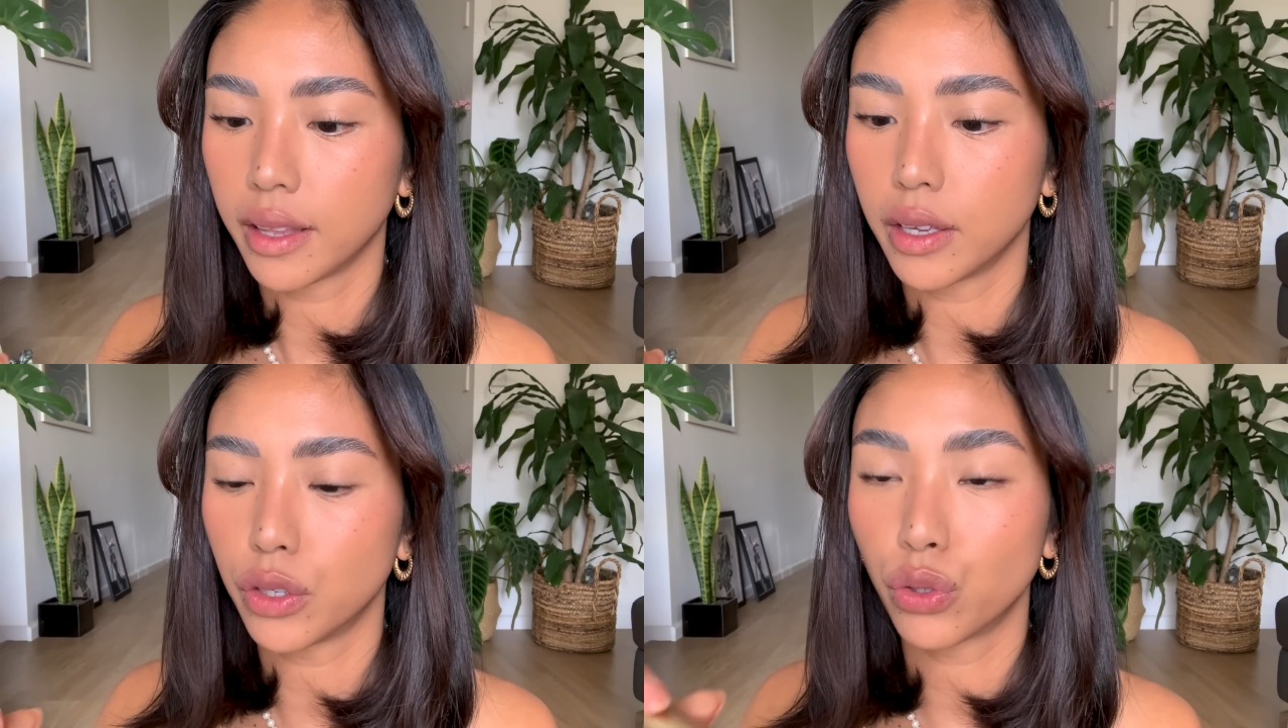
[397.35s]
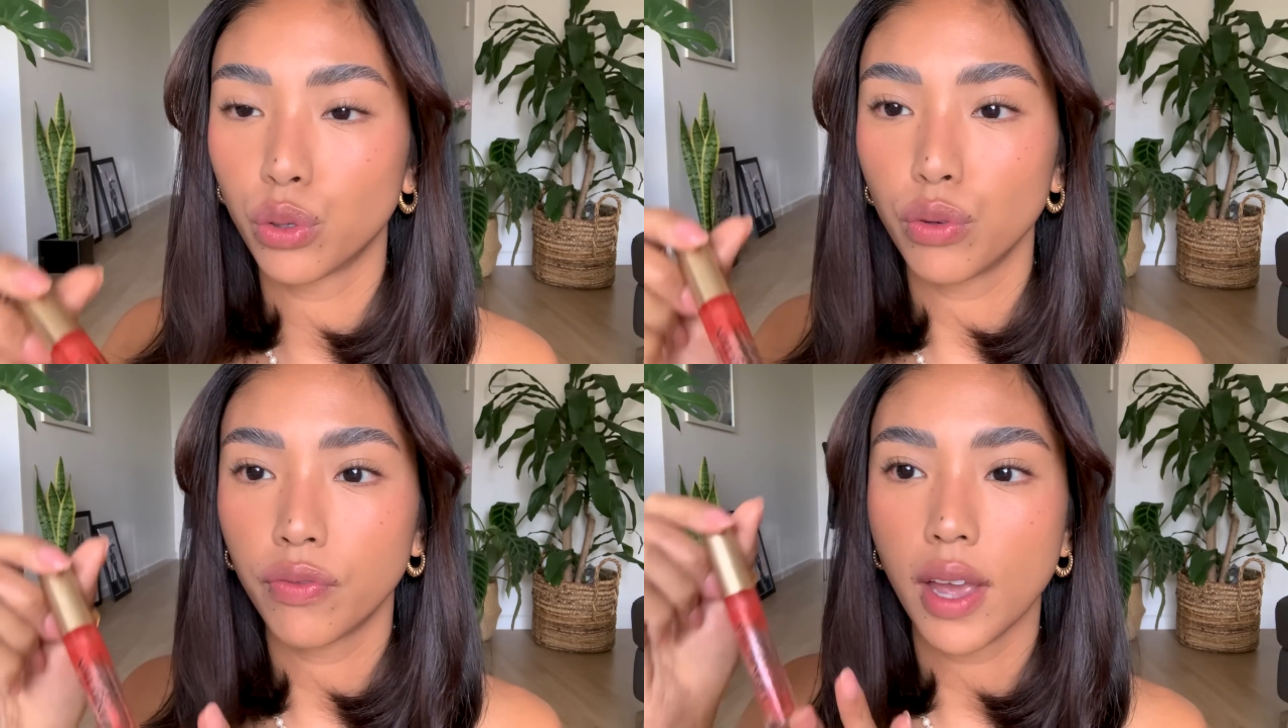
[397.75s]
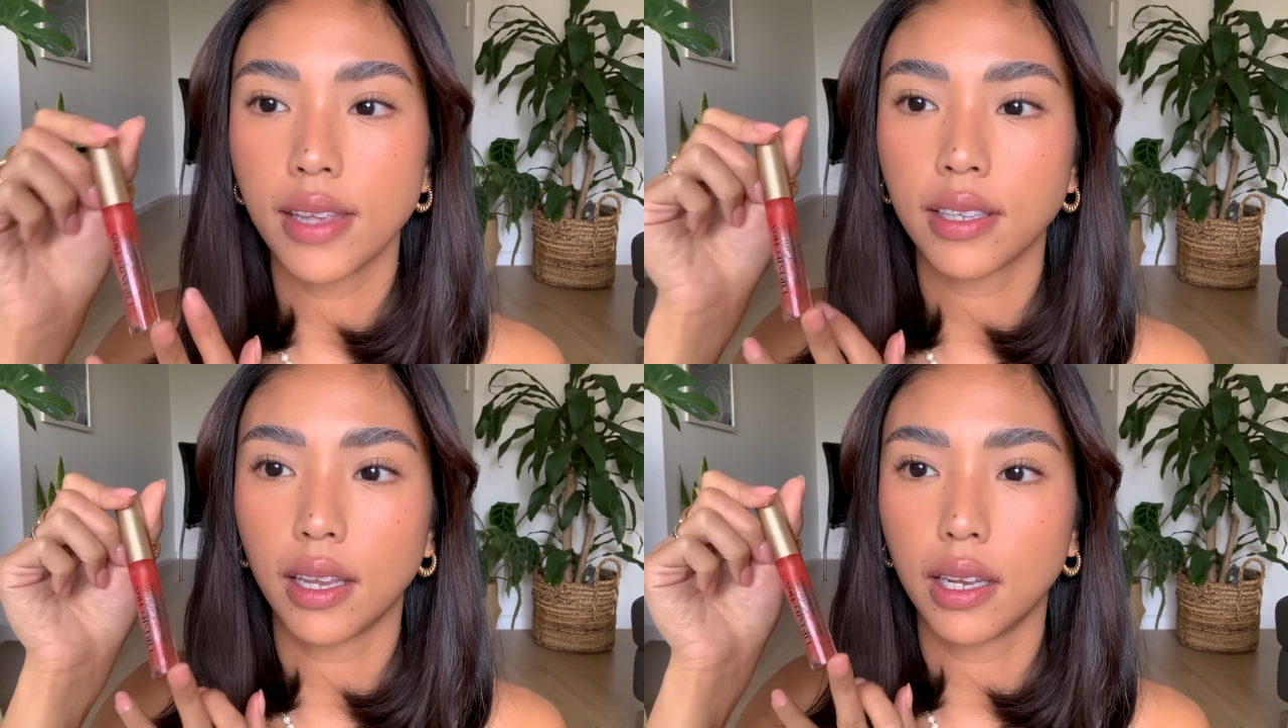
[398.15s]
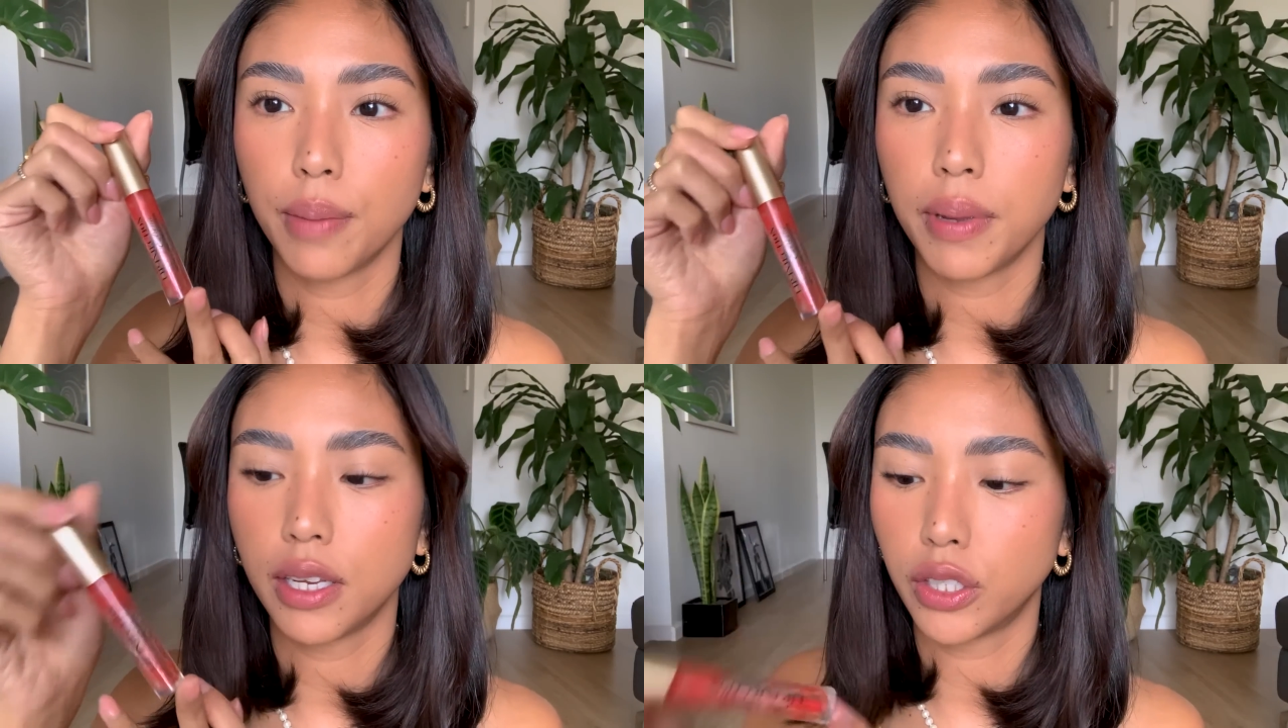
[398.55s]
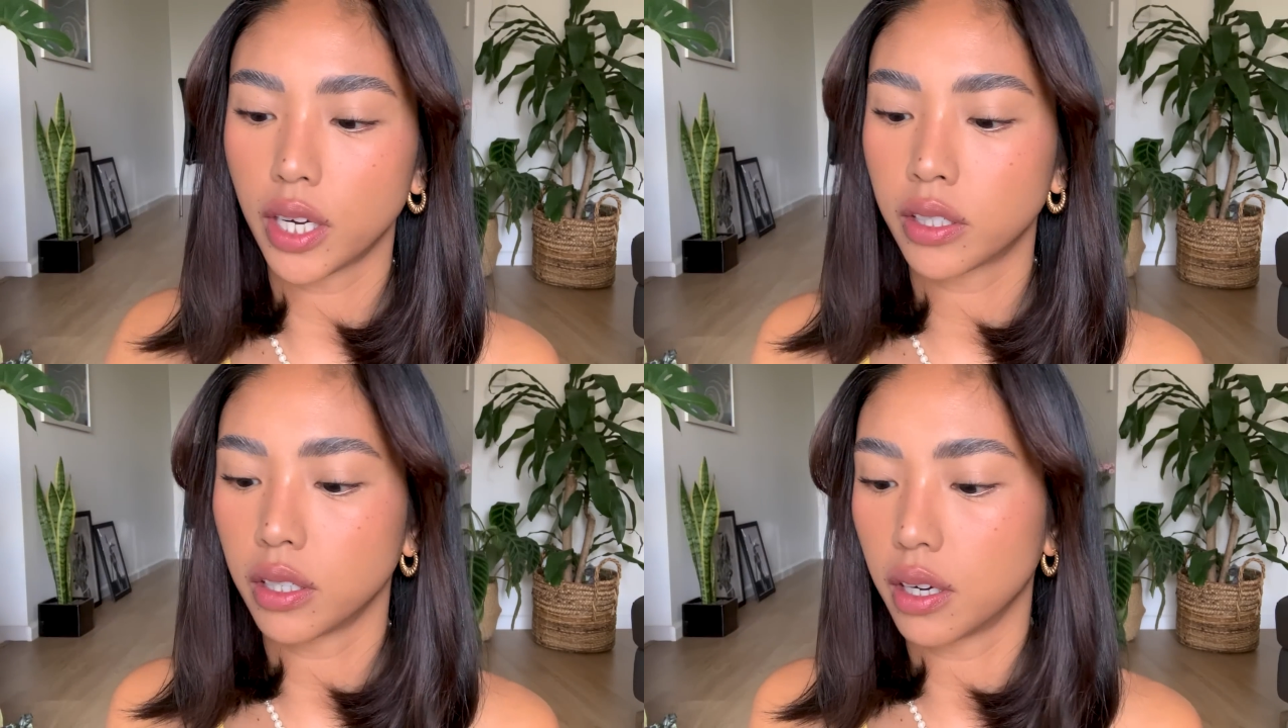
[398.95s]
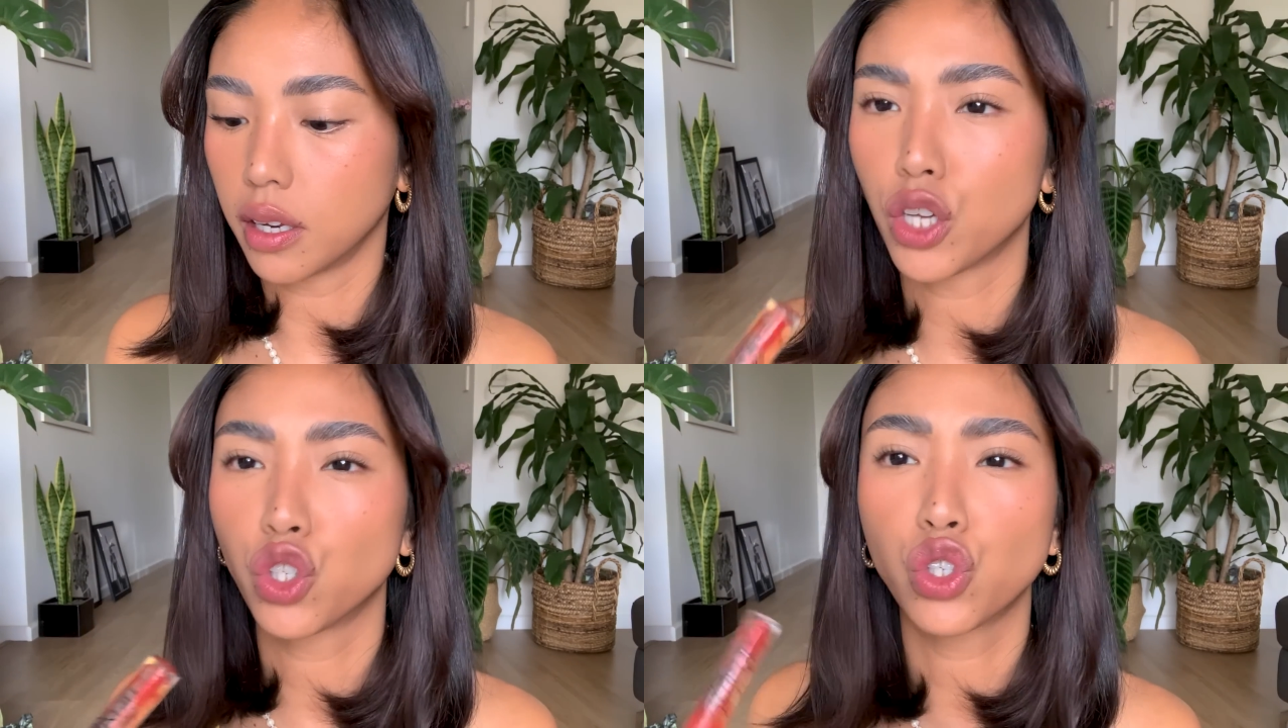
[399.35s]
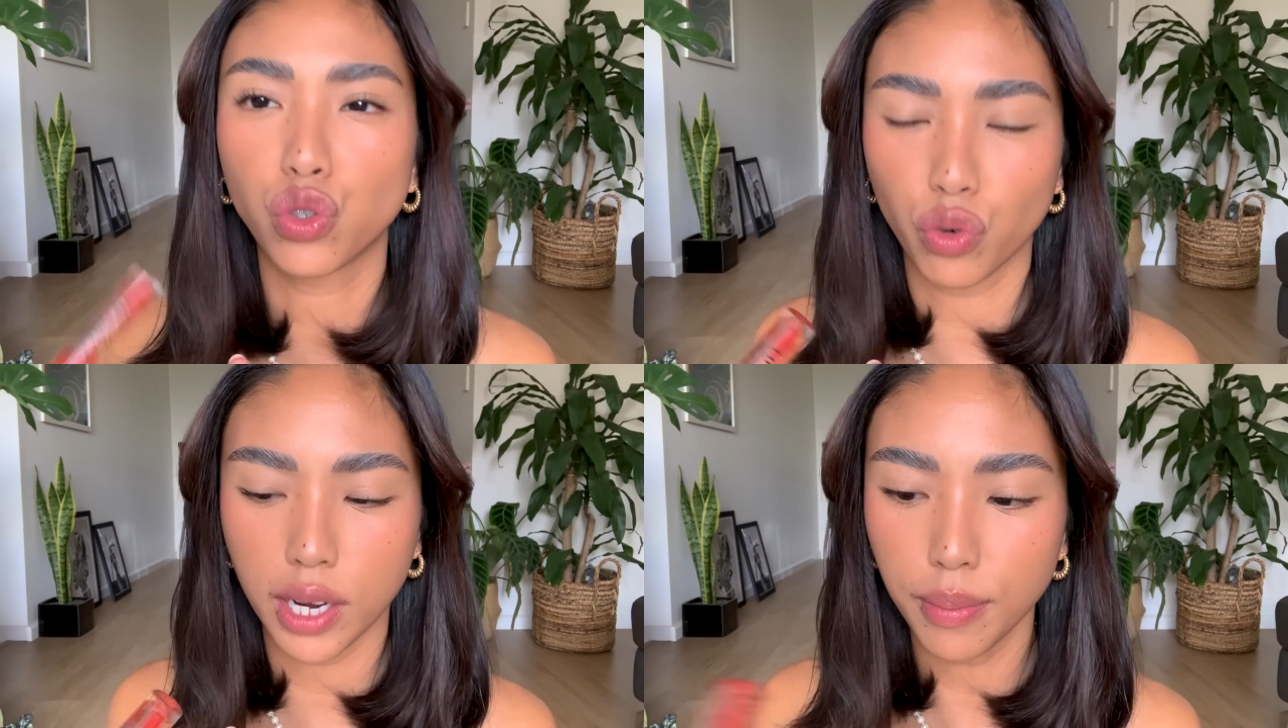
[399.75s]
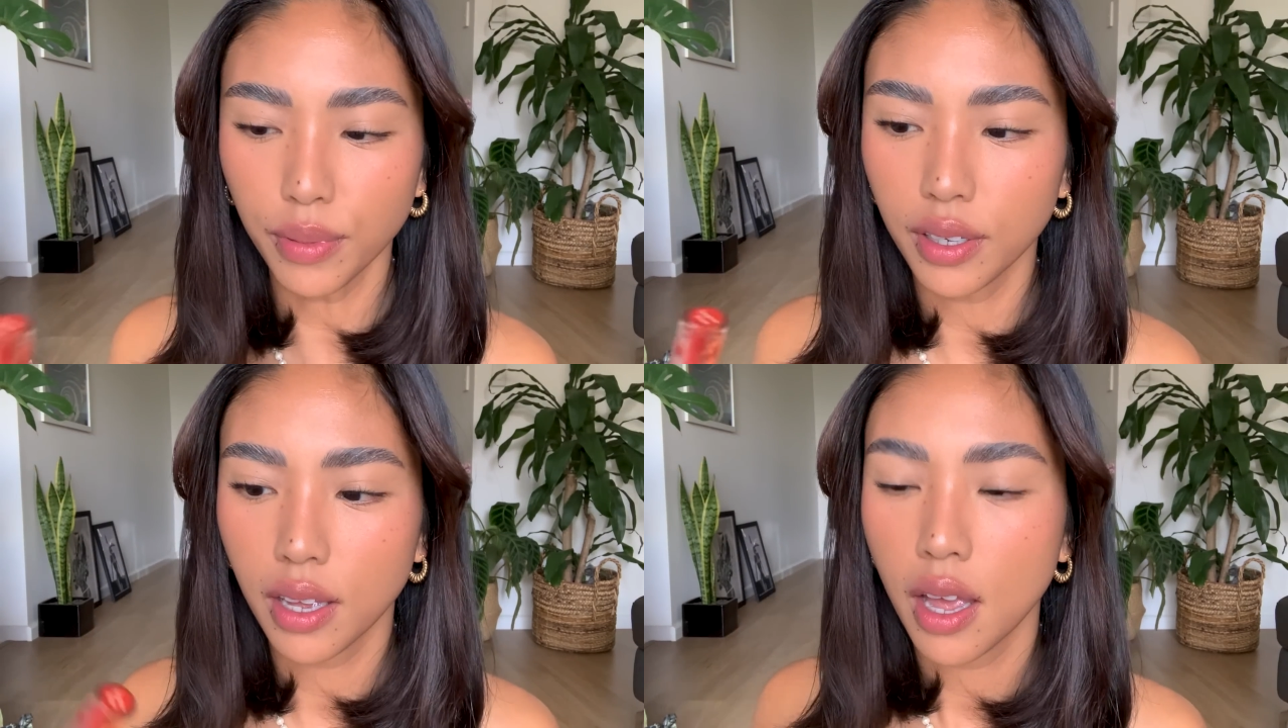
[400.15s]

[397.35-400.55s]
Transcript: the Too Faced Lip Injection in Extreme.